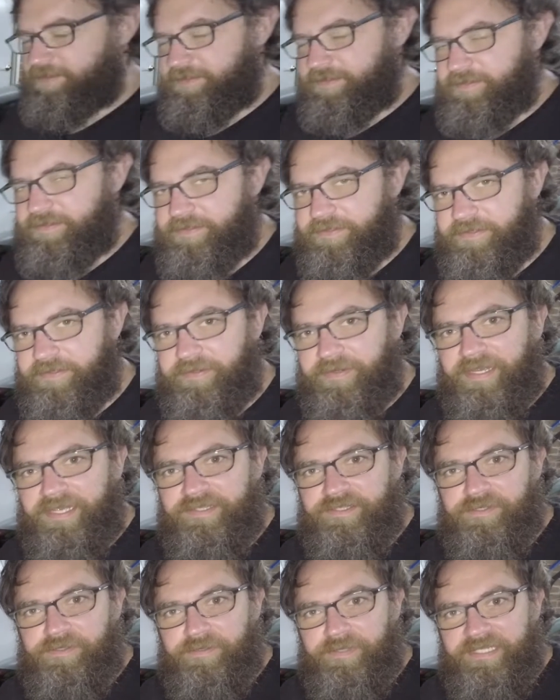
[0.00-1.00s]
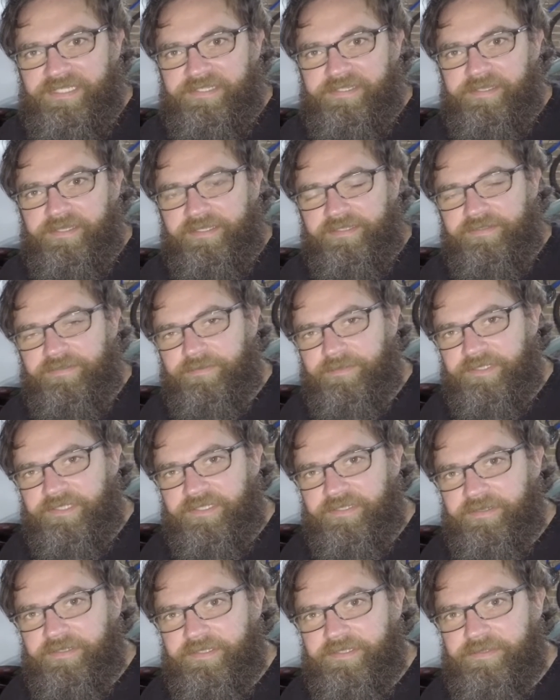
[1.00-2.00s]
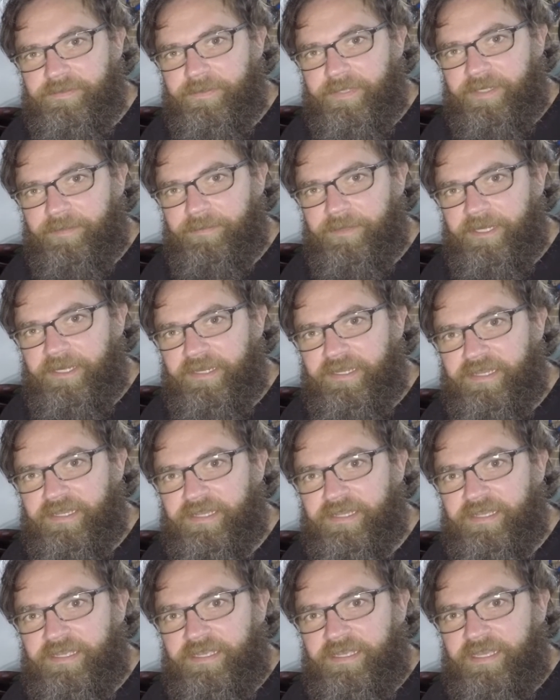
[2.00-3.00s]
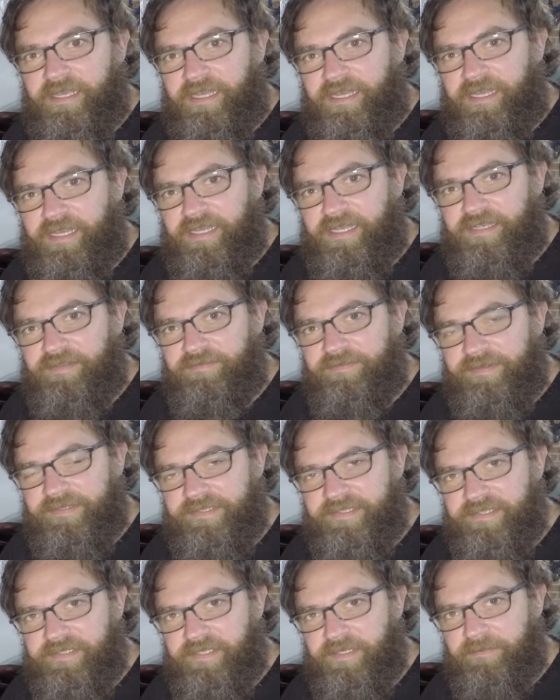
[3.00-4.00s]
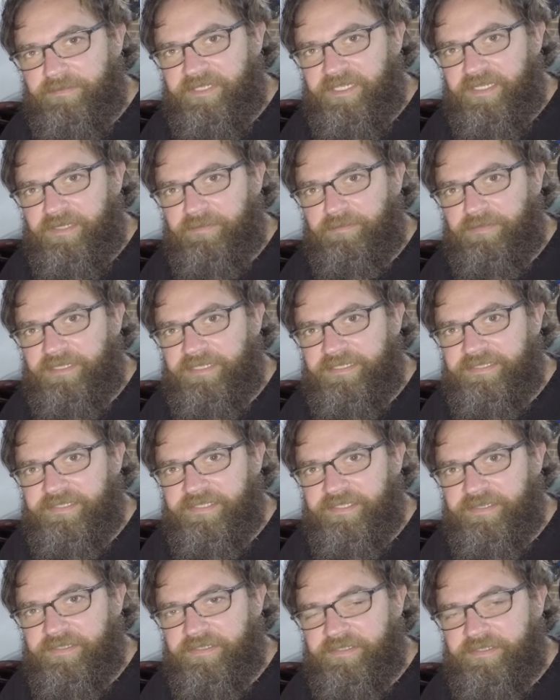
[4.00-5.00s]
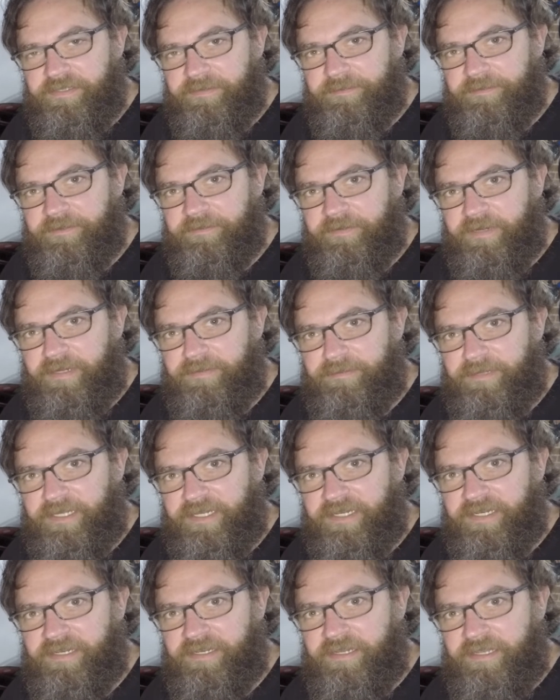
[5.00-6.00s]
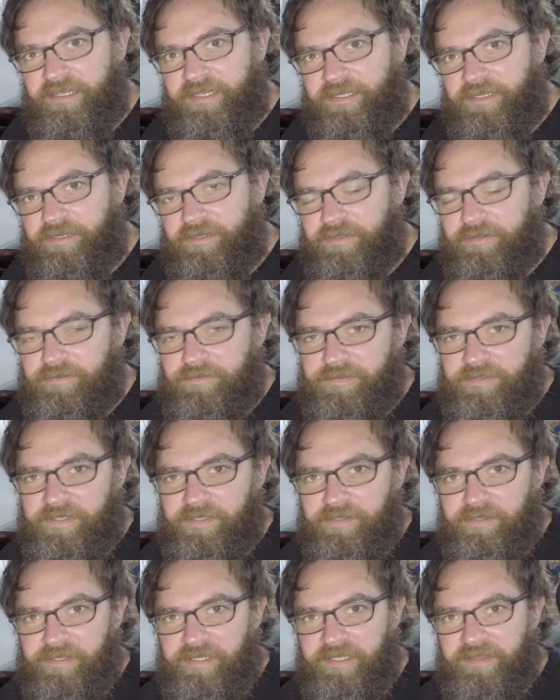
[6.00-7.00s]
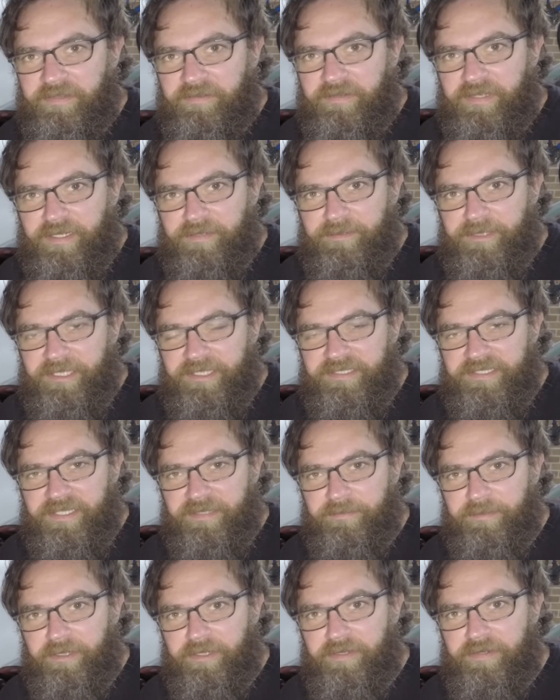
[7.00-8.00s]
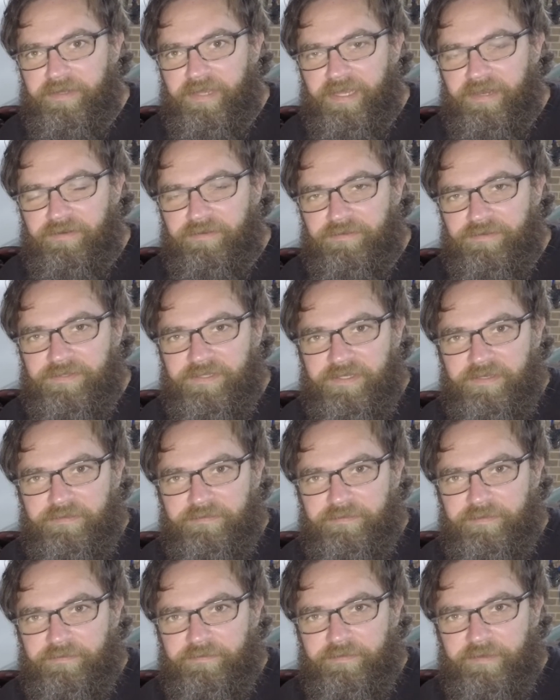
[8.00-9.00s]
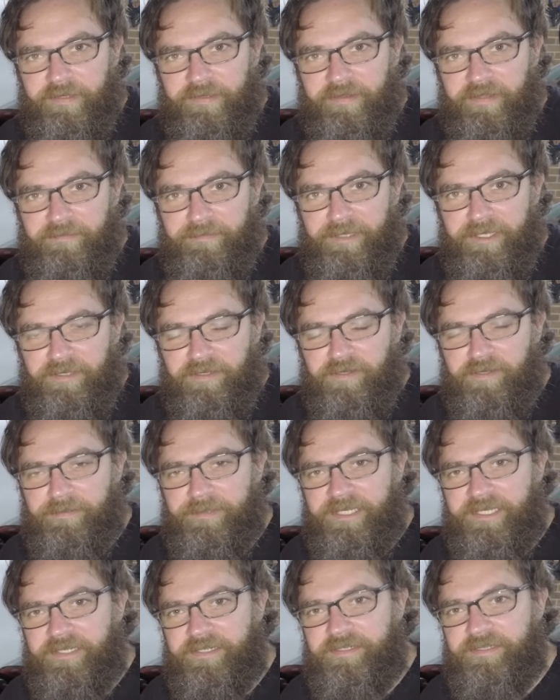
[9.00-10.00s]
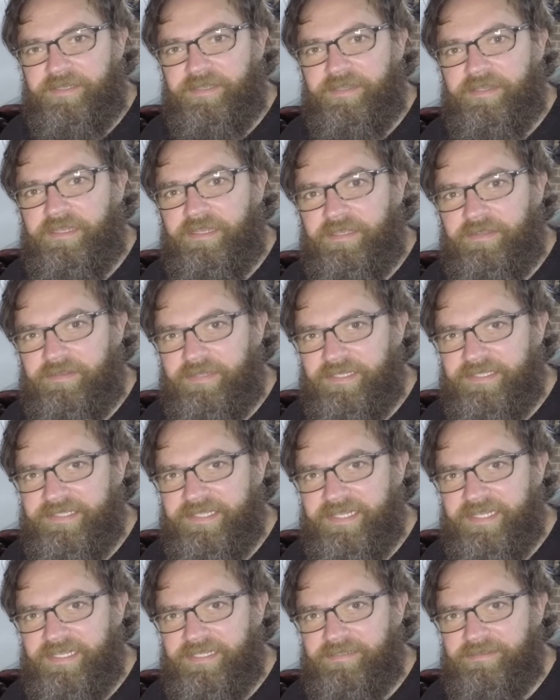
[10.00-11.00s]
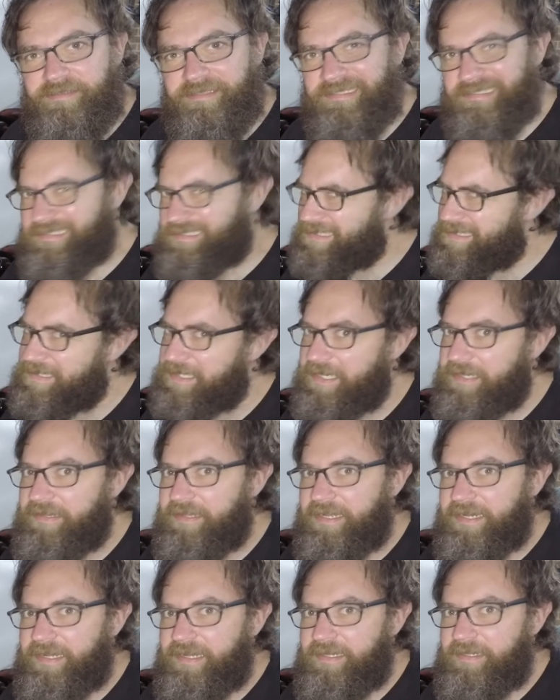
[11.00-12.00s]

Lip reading: So as always, thanks for watching this Wikipedia. If this has helped you out, please hit the subscribe button. You can also hit the like button down below, and also feel free to leave me a comment. Thanks again, see you later.